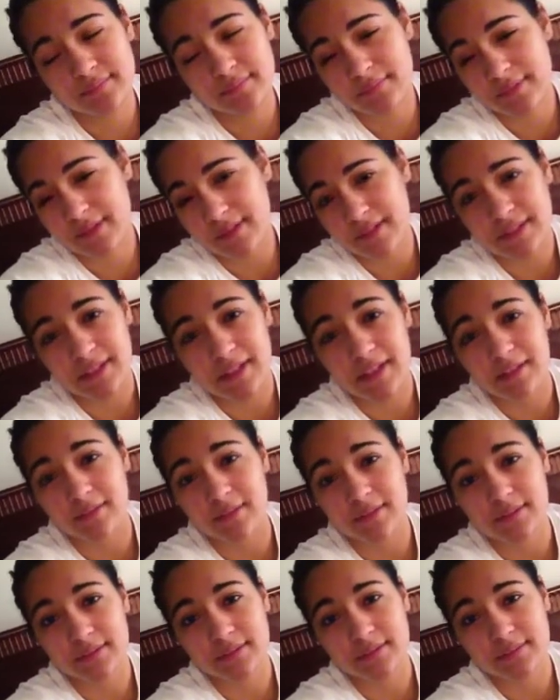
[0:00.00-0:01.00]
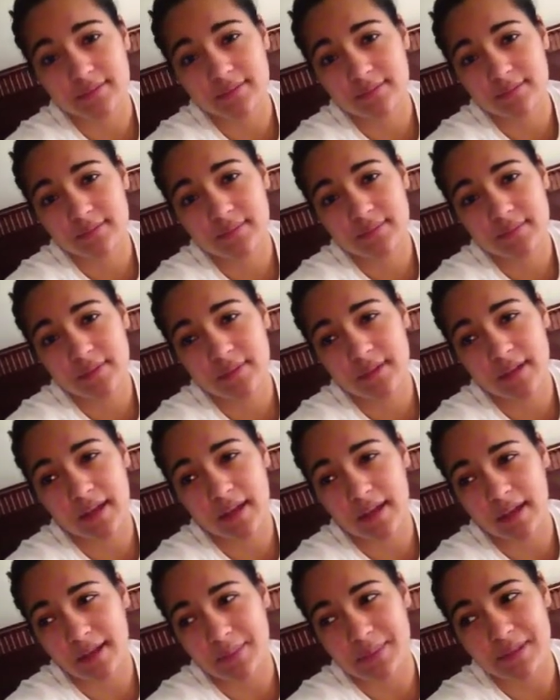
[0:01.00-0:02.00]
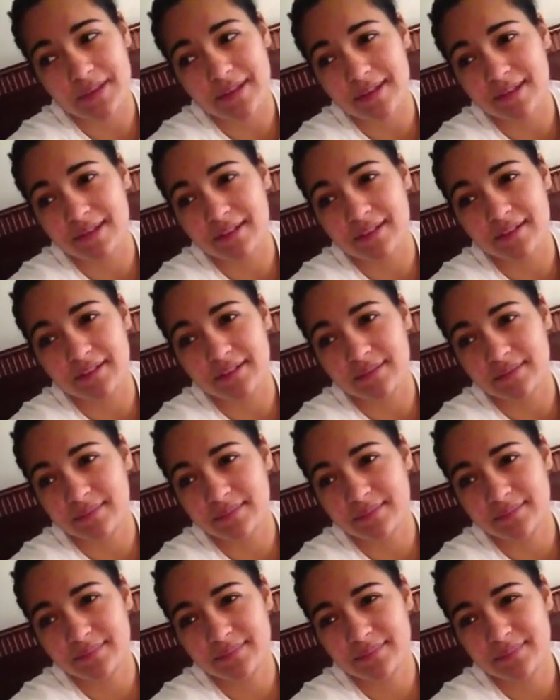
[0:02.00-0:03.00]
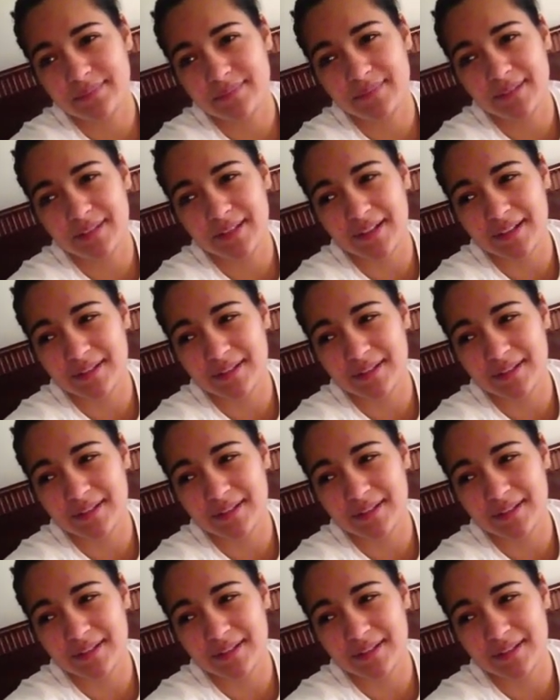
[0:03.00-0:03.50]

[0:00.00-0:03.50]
Doesn't have a happy, I